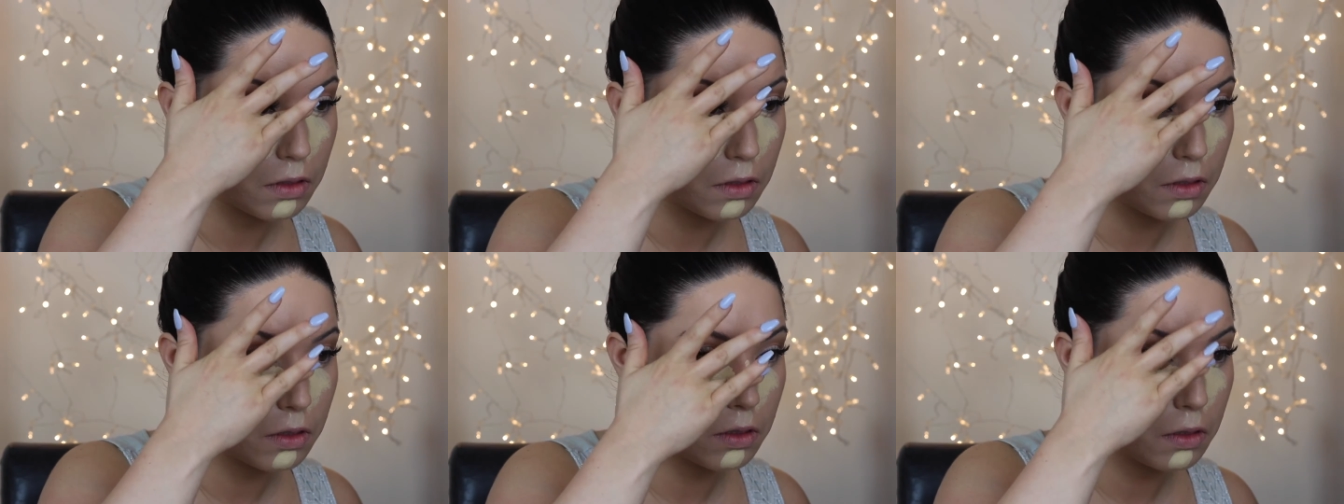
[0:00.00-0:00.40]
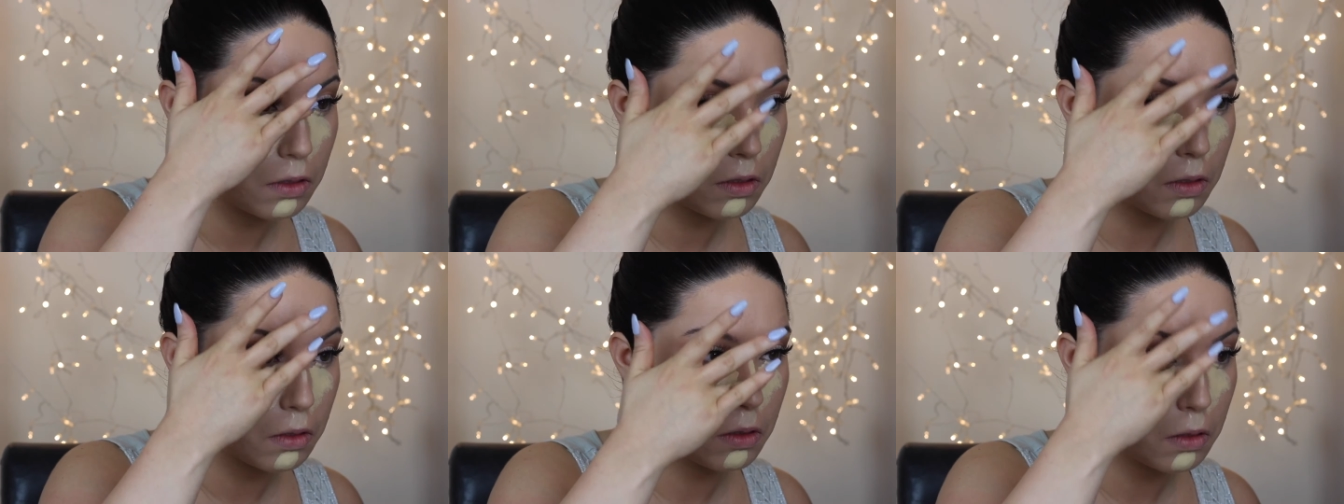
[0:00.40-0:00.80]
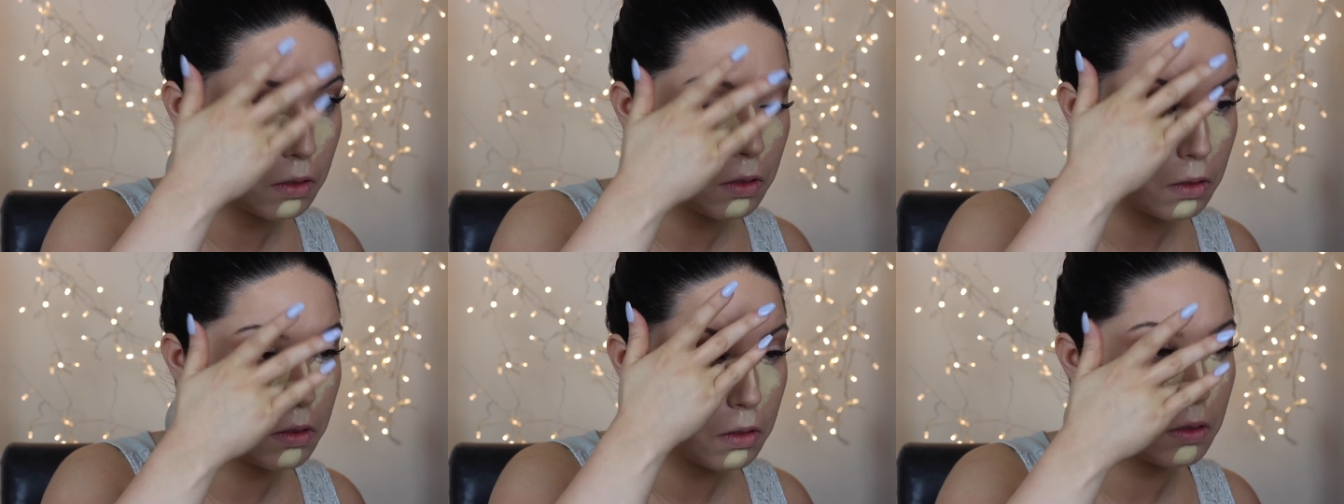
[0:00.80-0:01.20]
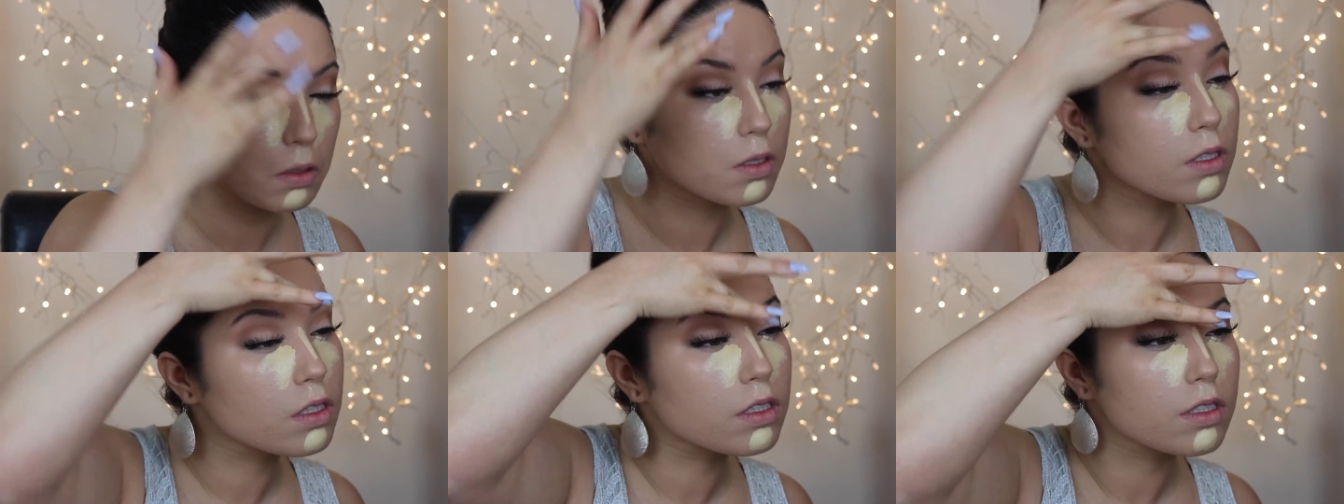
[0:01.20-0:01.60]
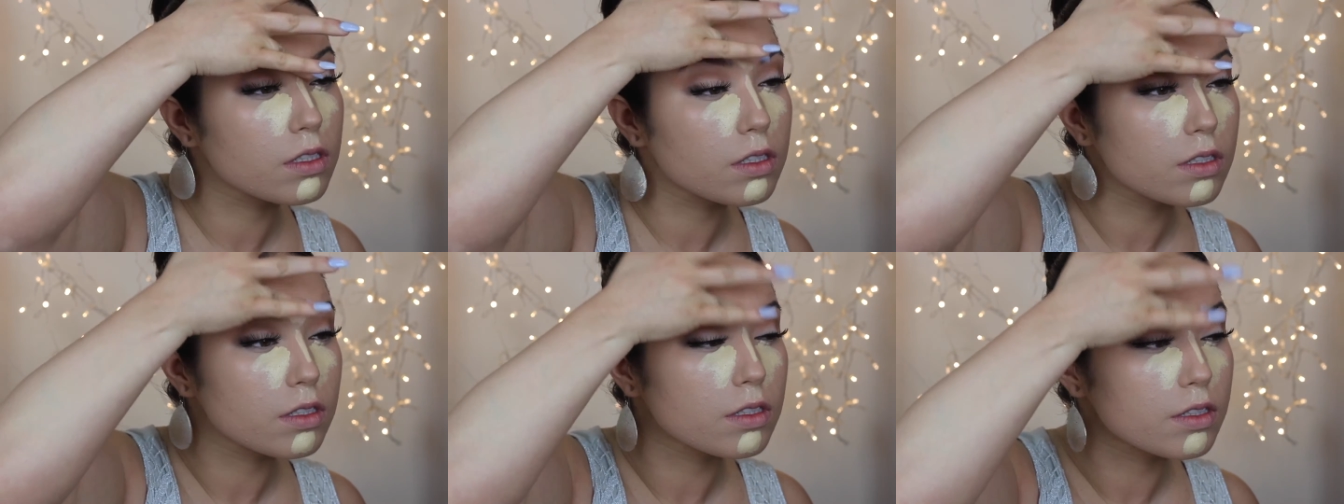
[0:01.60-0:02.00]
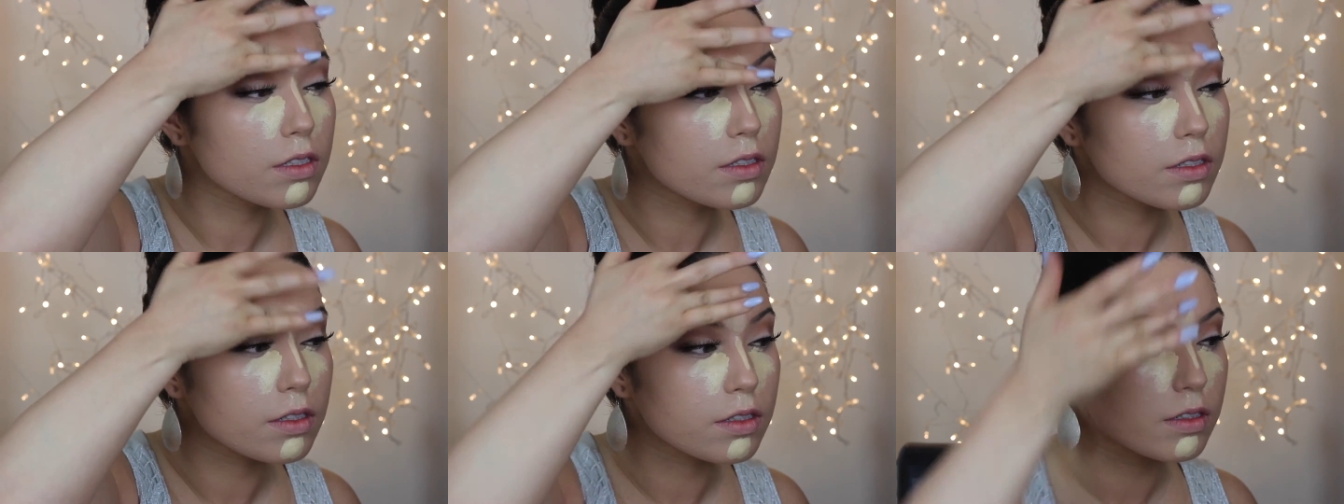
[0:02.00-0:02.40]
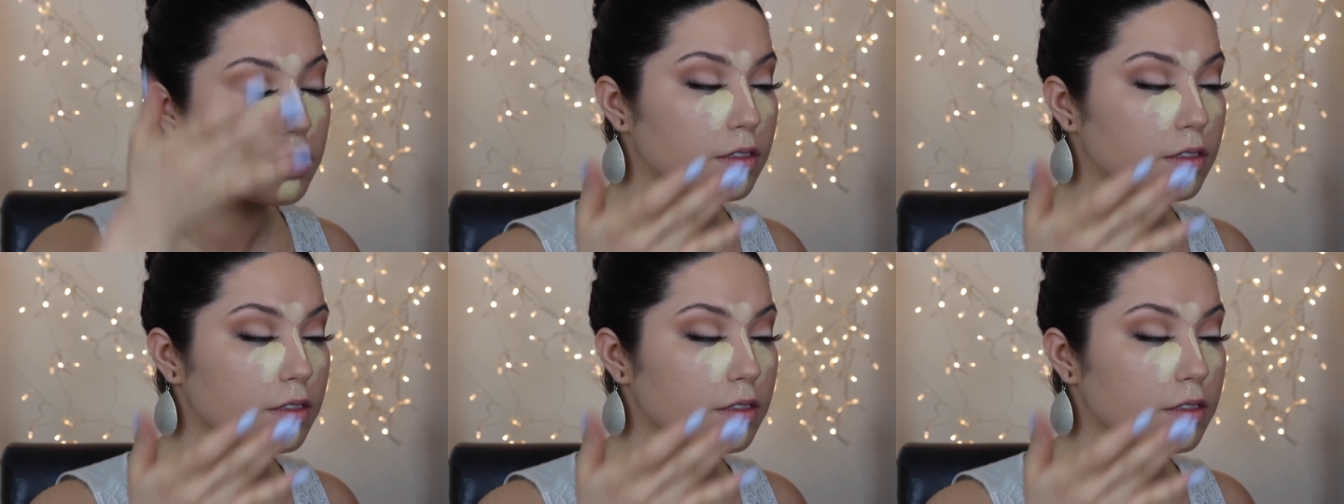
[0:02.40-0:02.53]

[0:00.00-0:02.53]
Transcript: I do a little bit above my lip, on my chin,